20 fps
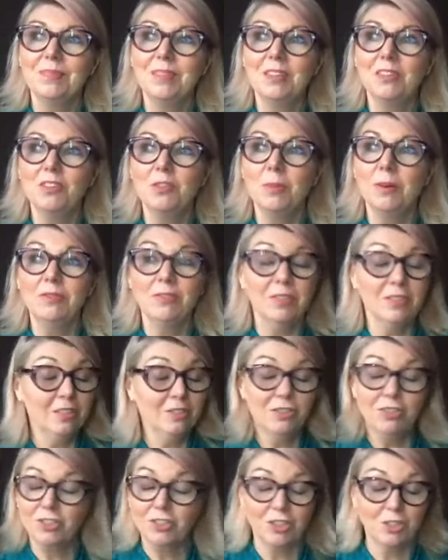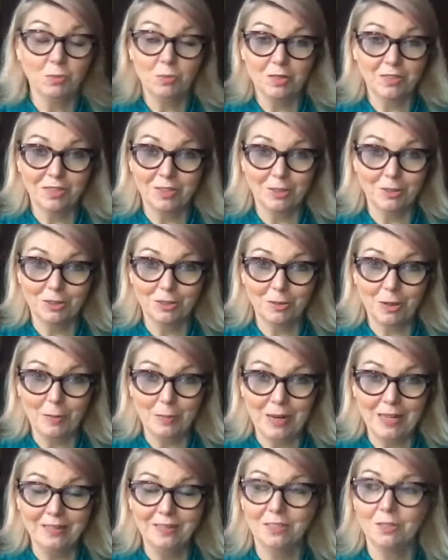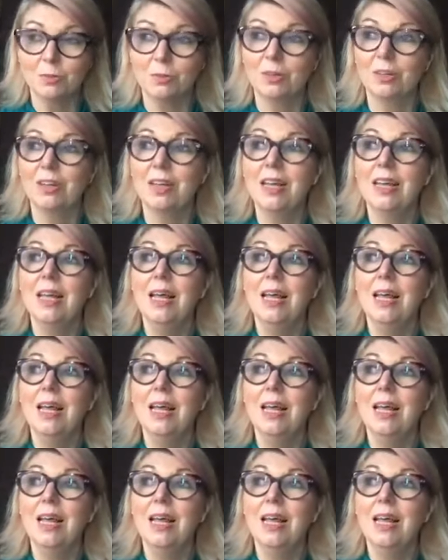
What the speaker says: So my first introduction wasn't a pleasant one.